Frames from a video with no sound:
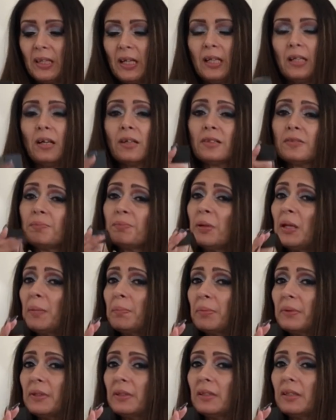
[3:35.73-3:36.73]
a lot of
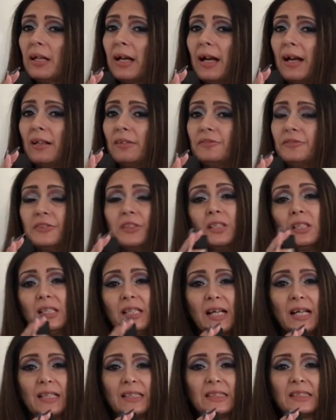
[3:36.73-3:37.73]
people have
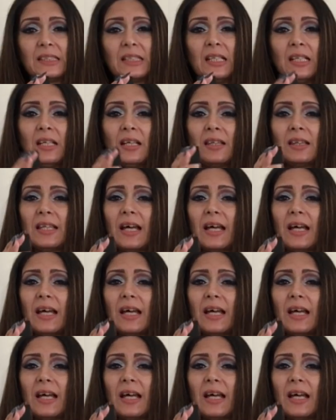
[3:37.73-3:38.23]
realized